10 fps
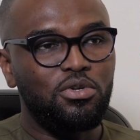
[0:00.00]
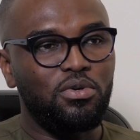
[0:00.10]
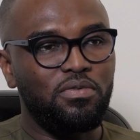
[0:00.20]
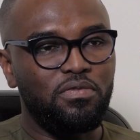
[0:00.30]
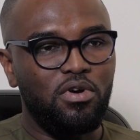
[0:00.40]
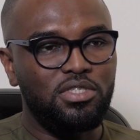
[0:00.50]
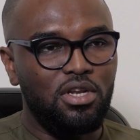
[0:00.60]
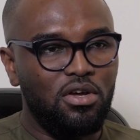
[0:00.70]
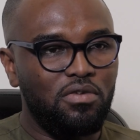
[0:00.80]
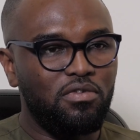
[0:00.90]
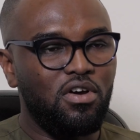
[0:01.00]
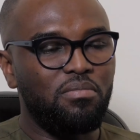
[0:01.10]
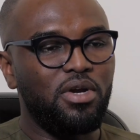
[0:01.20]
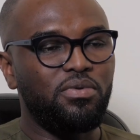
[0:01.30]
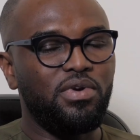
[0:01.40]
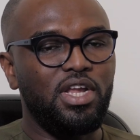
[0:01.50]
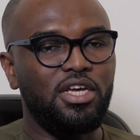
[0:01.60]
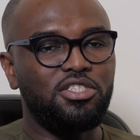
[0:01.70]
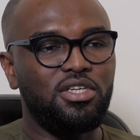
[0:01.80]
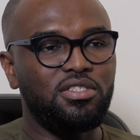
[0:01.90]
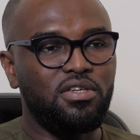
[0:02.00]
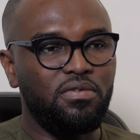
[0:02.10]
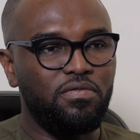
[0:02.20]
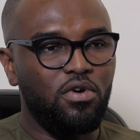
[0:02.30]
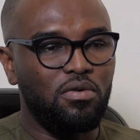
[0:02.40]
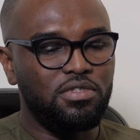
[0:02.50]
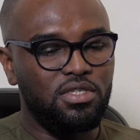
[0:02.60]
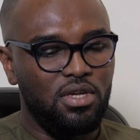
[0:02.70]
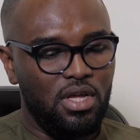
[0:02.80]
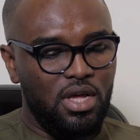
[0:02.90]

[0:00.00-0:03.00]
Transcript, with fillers: So it involves a lot of government relations, involves